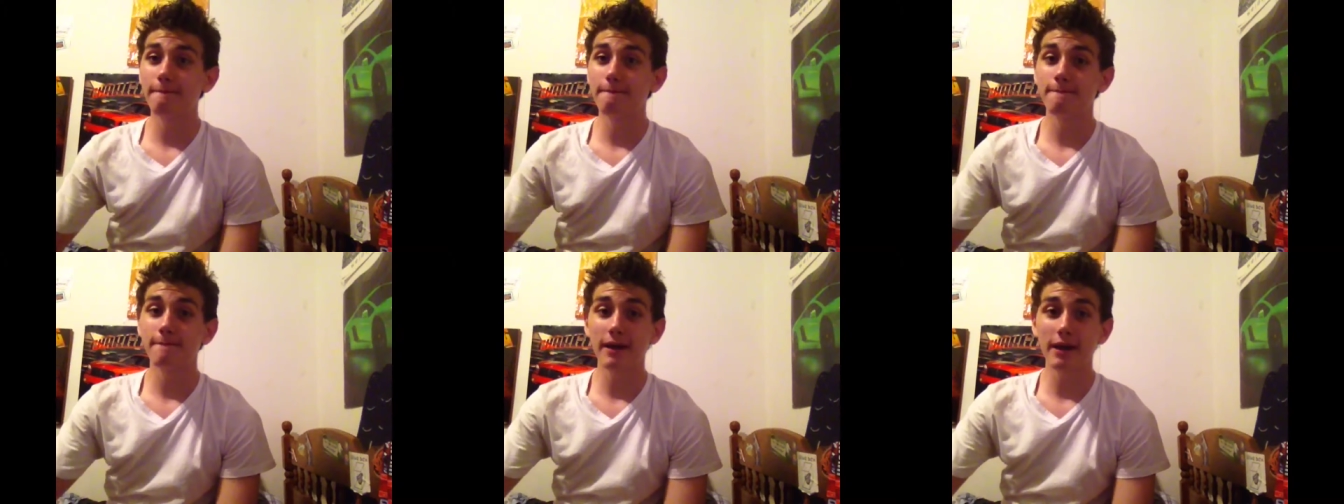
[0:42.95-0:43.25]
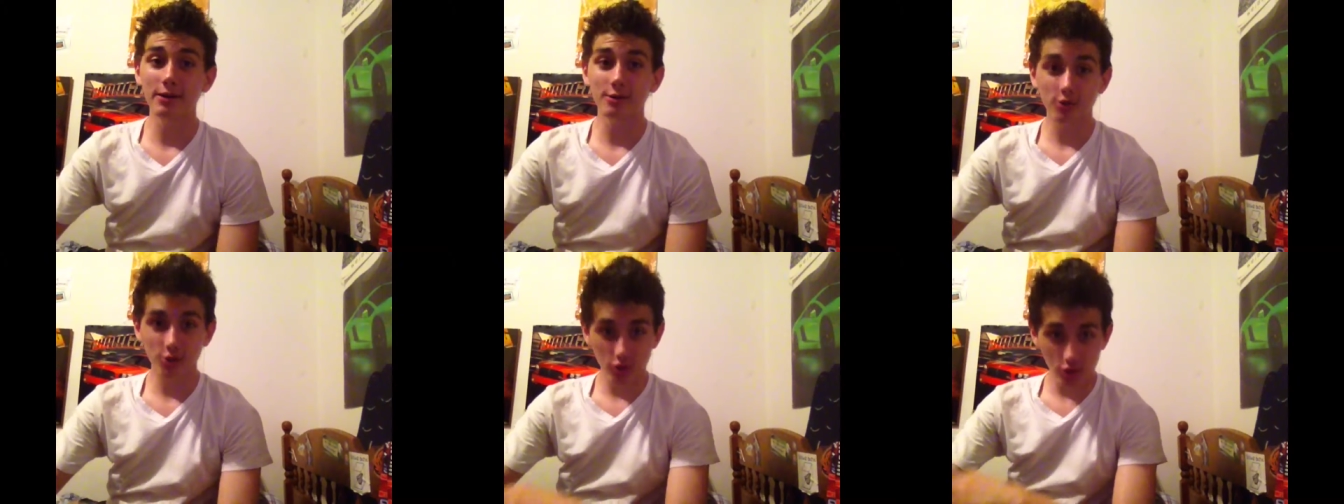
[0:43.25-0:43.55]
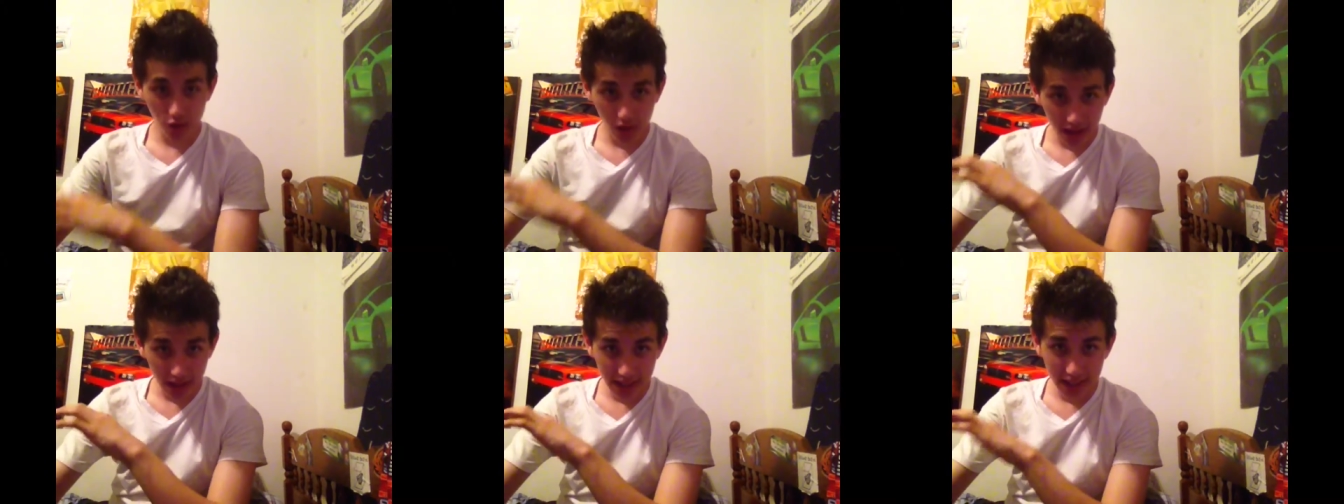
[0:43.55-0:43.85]
now I was
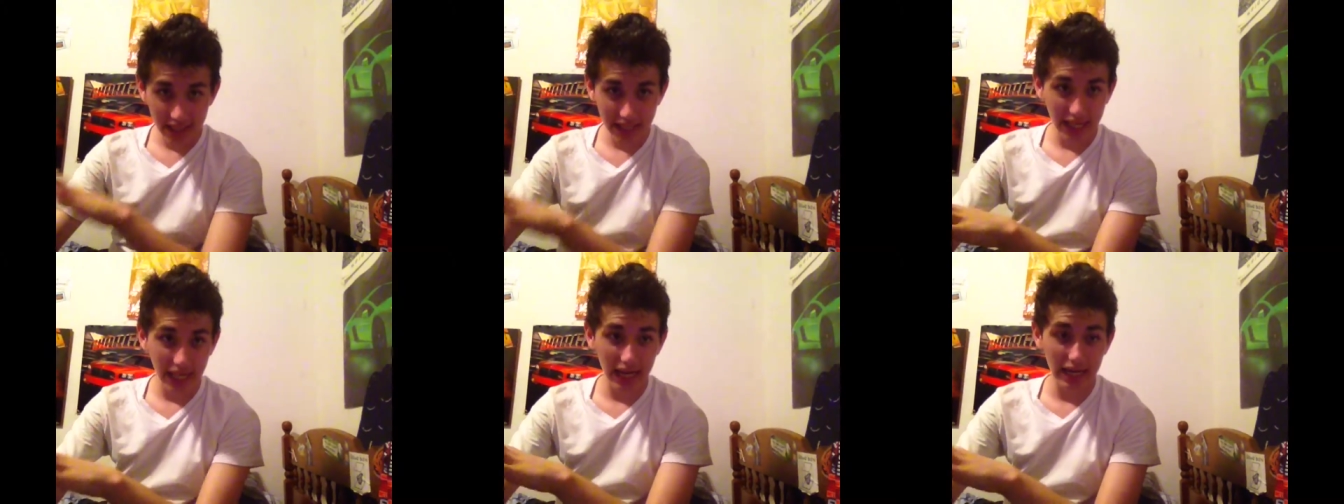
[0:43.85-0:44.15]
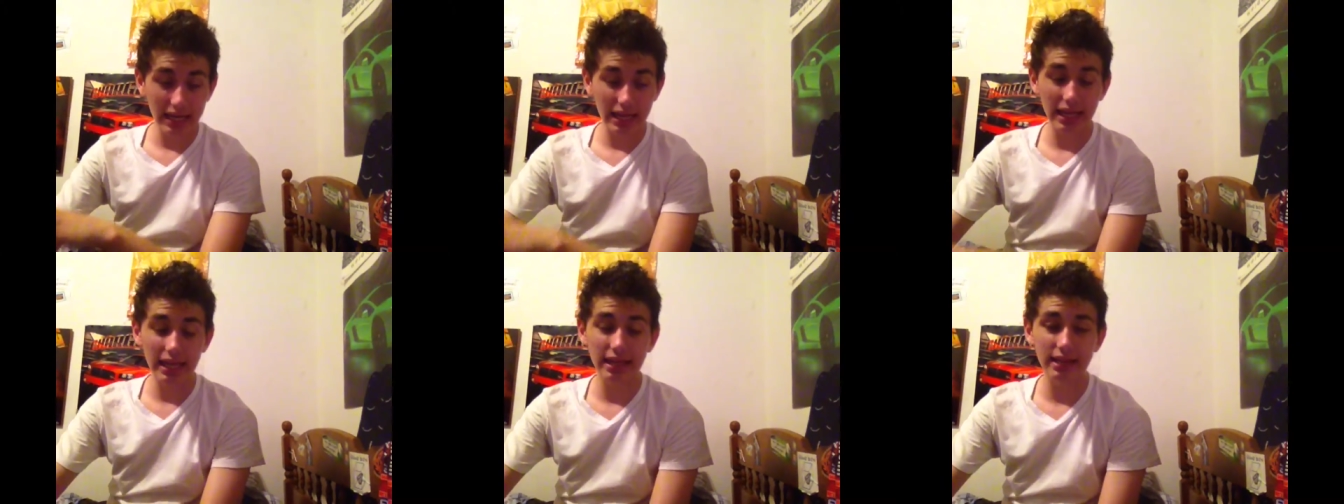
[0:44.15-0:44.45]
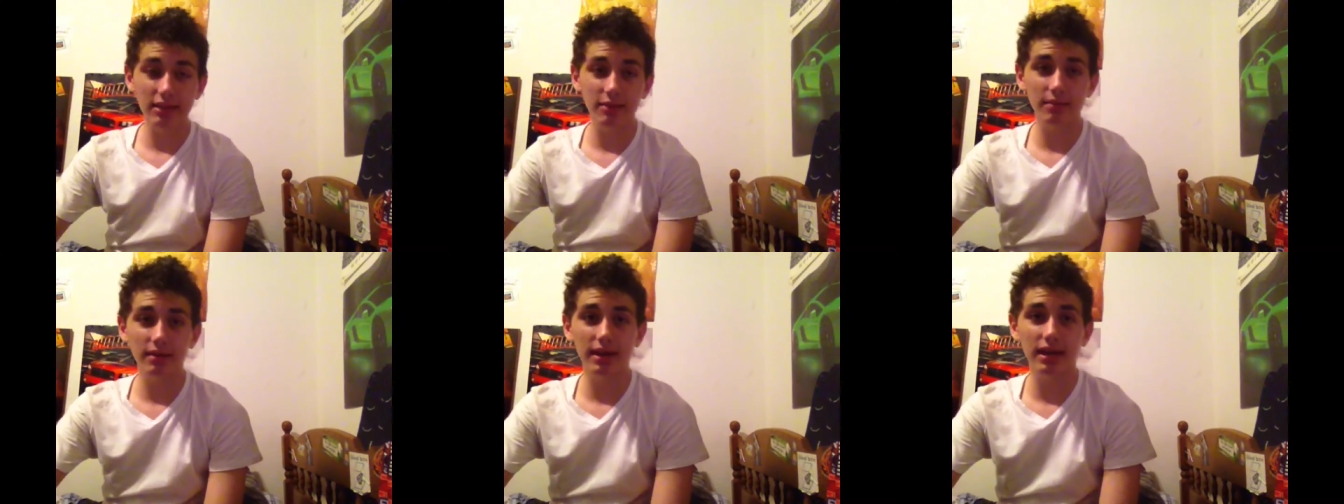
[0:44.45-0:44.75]
trying to get it
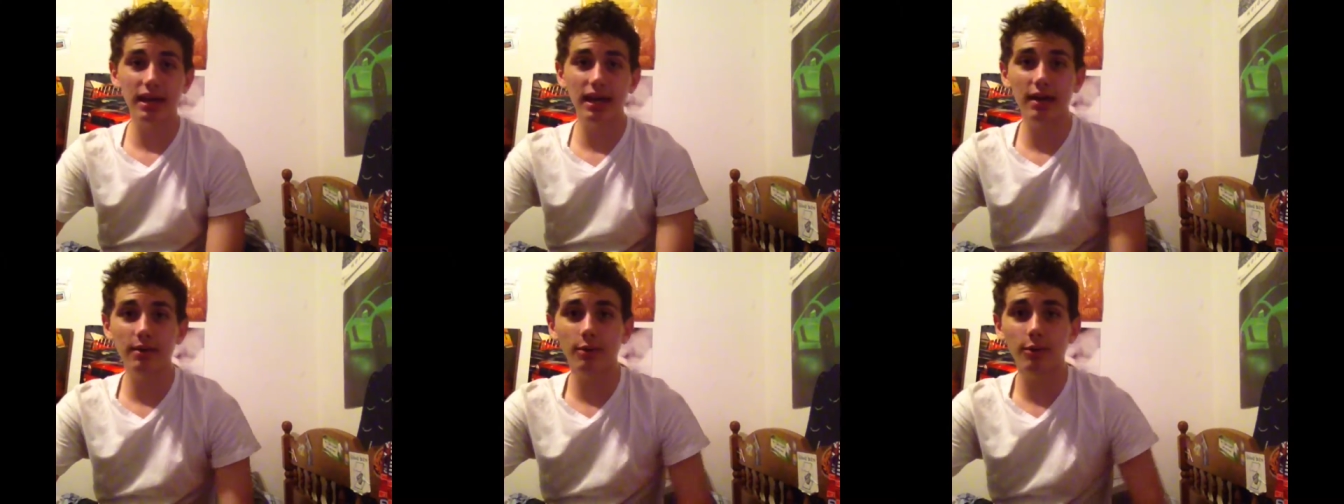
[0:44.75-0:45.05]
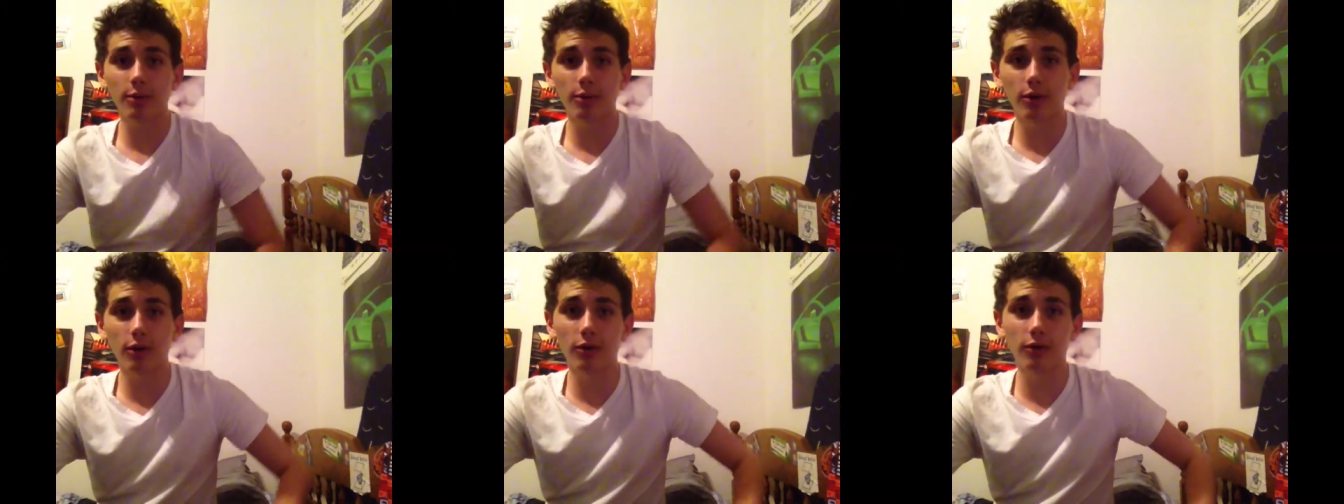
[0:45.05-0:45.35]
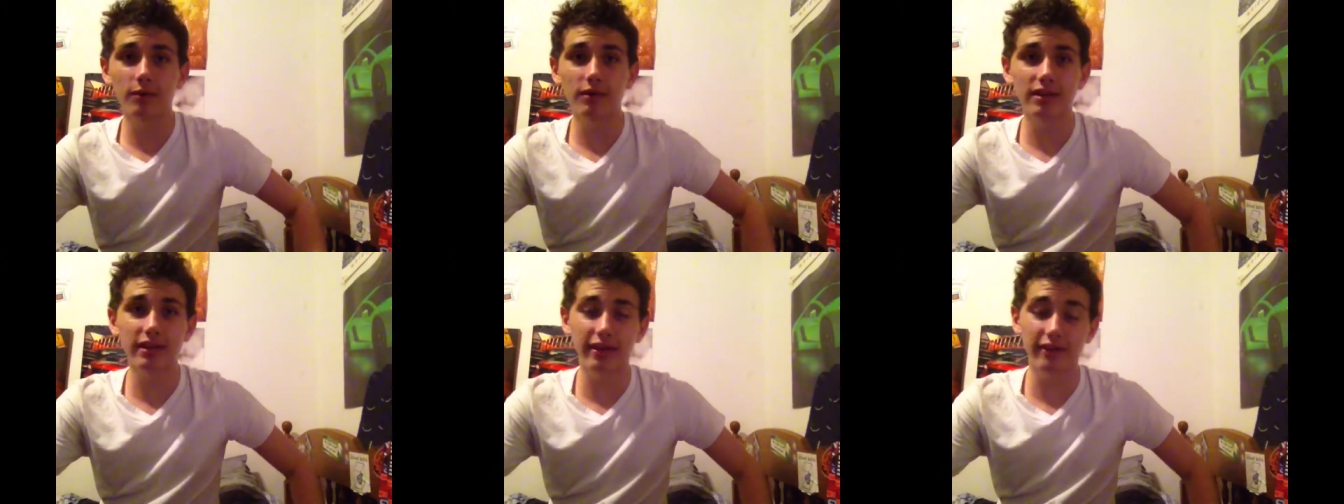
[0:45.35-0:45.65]
into my camera roll,
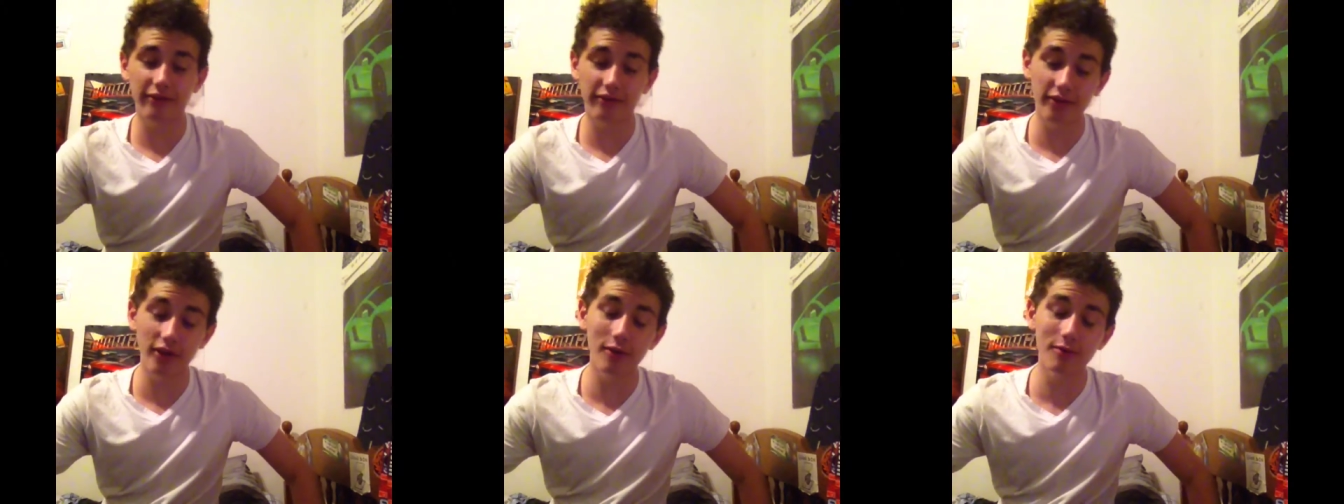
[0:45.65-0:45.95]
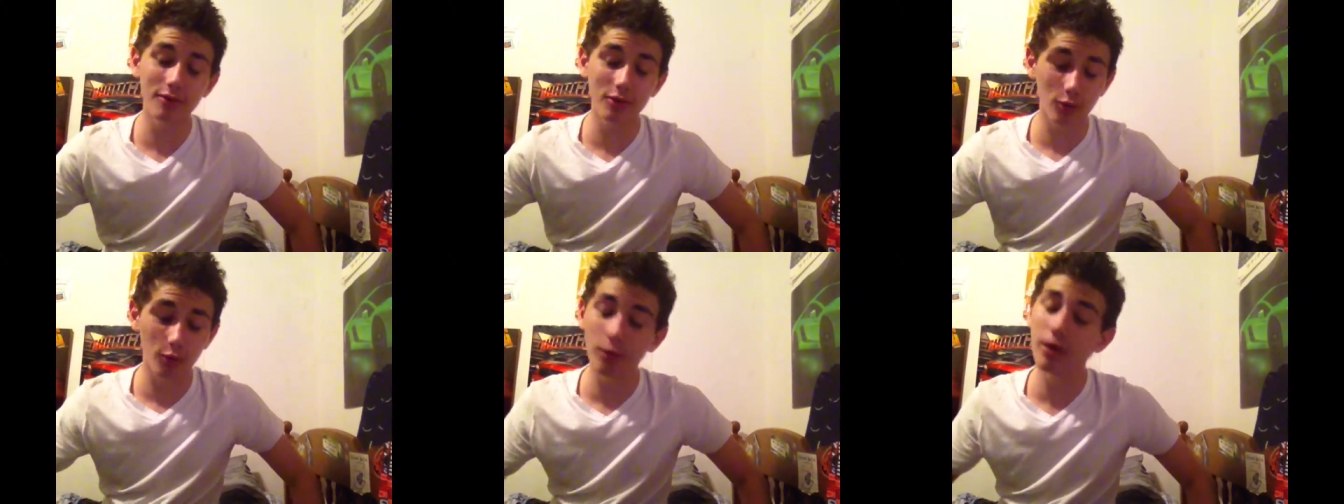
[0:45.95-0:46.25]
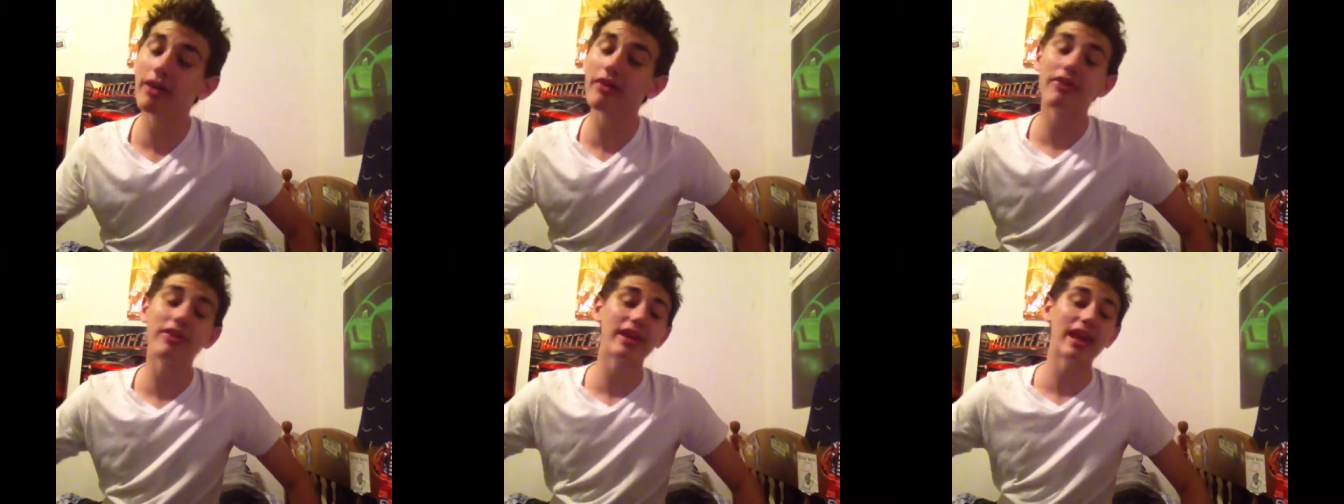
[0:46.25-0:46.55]
because I filmed it
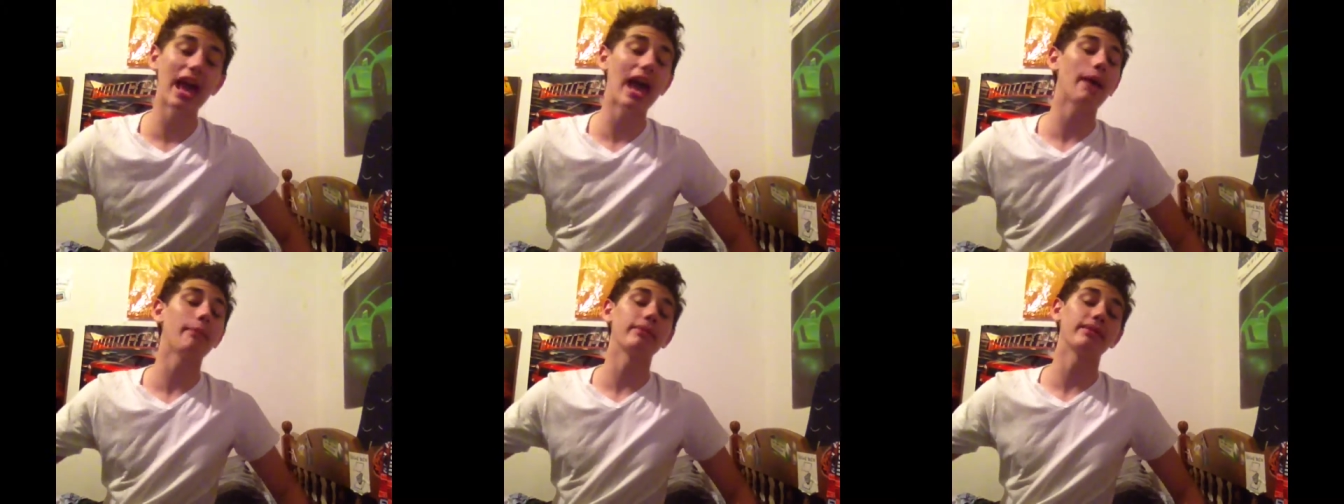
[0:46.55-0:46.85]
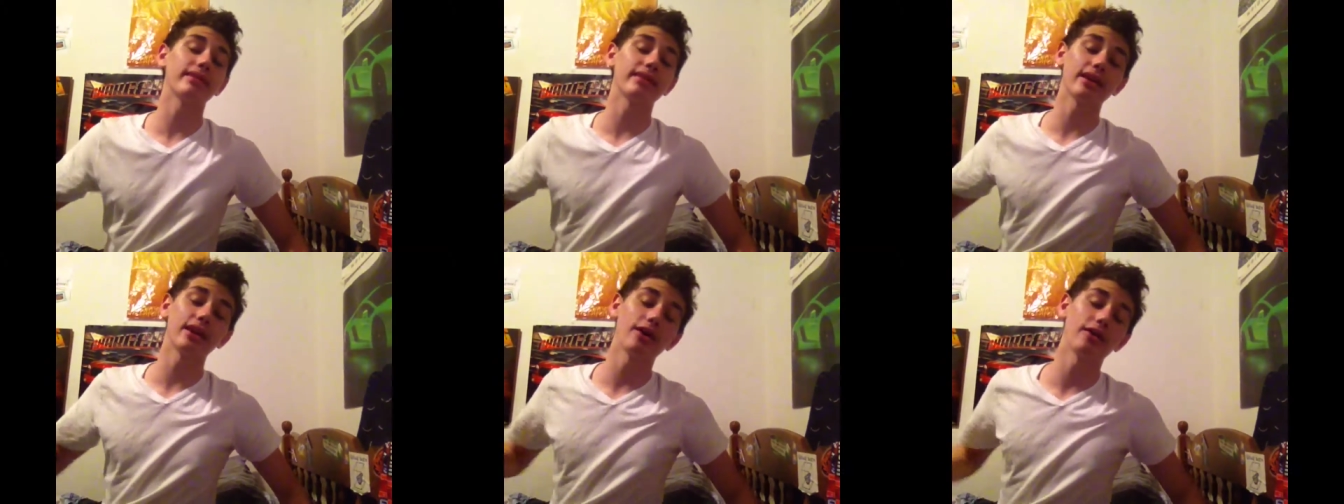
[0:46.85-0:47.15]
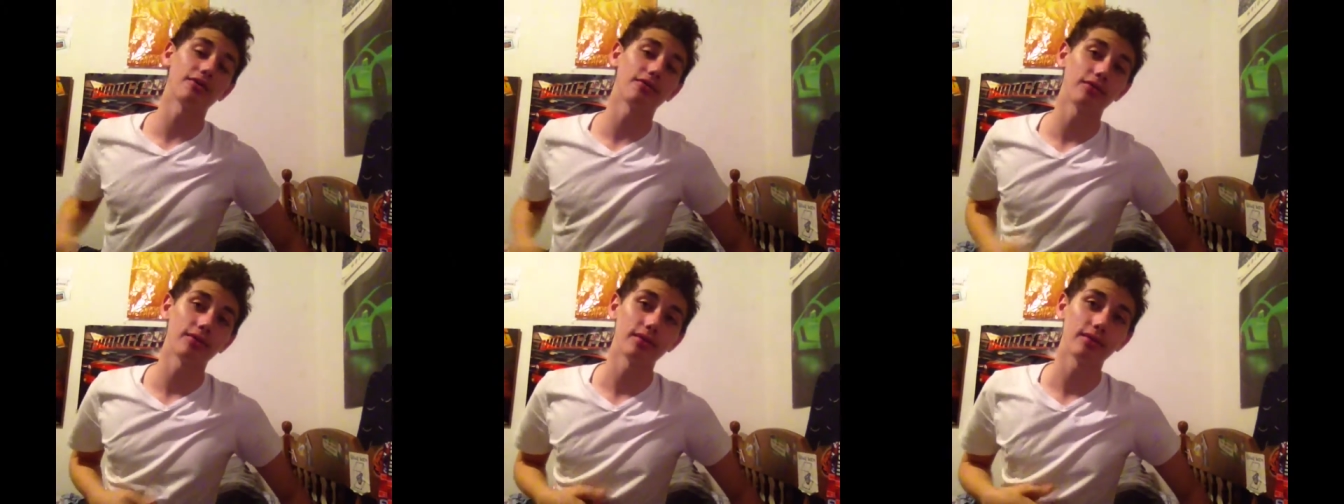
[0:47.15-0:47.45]
with the app
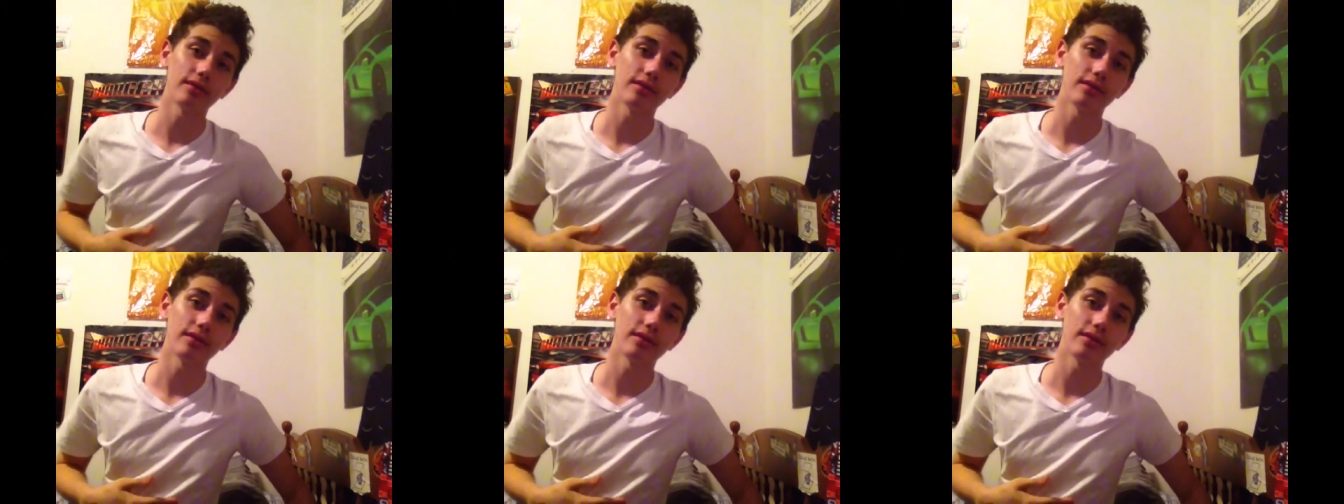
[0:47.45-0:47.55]
itself.